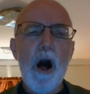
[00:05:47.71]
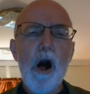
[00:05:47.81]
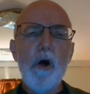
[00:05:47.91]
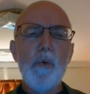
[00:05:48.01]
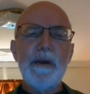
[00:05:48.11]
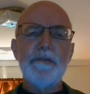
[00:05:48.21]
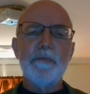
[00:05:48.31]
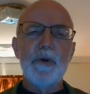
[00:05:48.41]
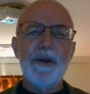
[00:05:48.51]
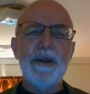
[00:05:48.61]
Always
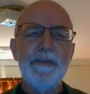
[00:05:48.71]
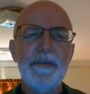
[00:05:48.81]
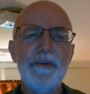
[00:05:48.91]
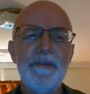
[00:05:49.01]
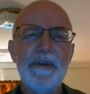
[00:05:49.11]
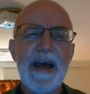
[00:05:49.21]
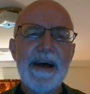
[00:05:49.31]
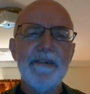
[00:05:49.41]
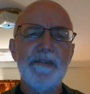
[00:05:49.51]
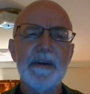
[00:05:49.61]
work
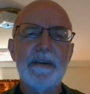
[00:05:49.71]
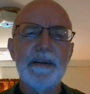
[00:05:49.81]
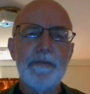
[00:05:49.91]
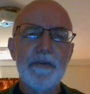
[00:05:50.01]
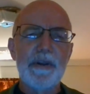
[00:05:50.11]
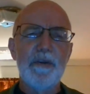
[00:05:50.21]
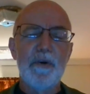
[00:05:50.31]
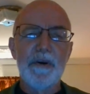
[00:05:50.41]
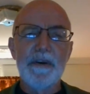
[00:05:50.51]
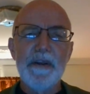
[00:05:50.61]
enthusiastically for the
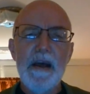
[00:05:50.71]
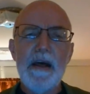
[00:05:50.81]
Lord,